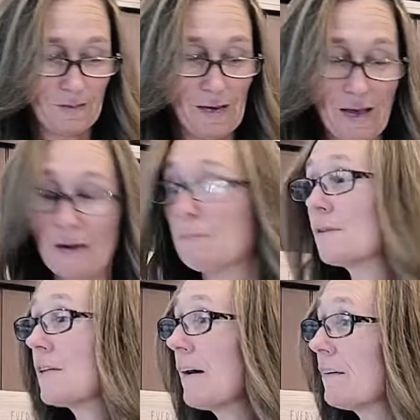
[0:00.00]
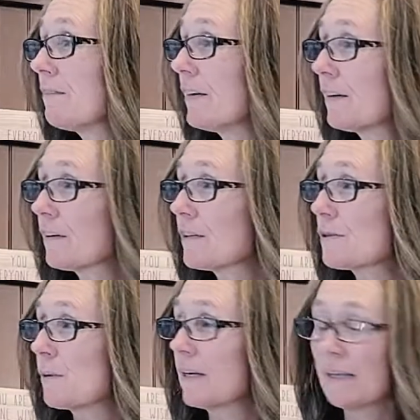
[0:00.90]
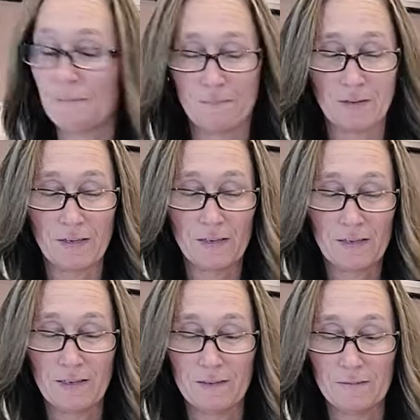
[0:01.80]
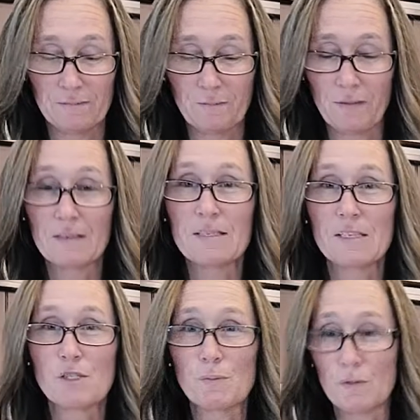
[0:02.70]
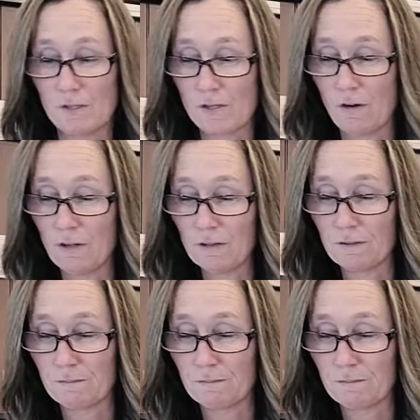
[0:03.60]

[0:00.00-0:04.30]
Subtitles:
Apple cider vinegar, sweetie. Teaspoon of salt.